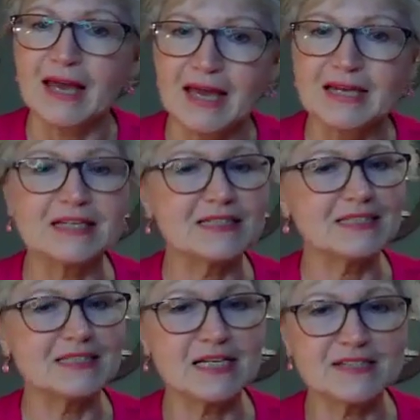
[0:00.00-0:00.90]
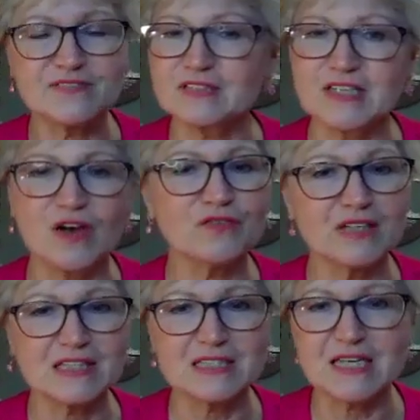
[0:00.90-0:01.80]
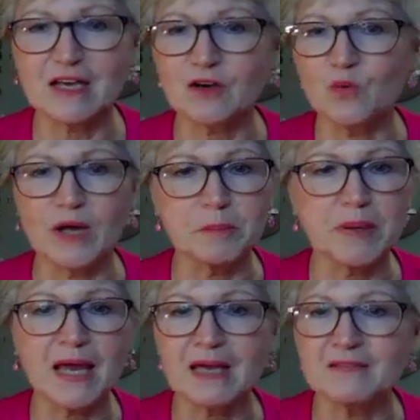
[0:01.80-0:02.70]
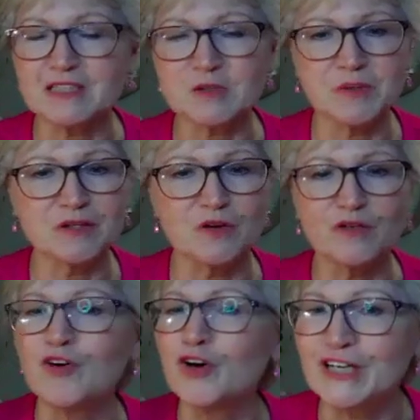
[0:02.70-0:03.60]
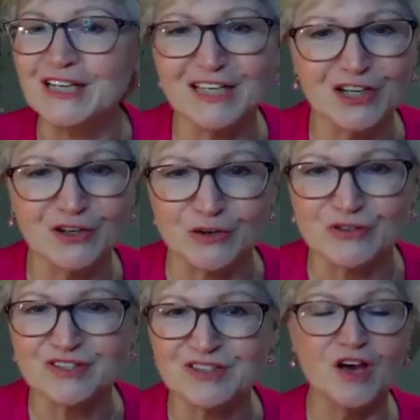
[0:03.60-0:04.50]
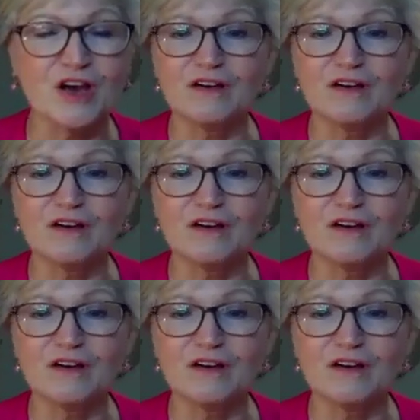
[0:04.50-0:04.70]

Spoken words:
and it definitely can take away pain that's been there for years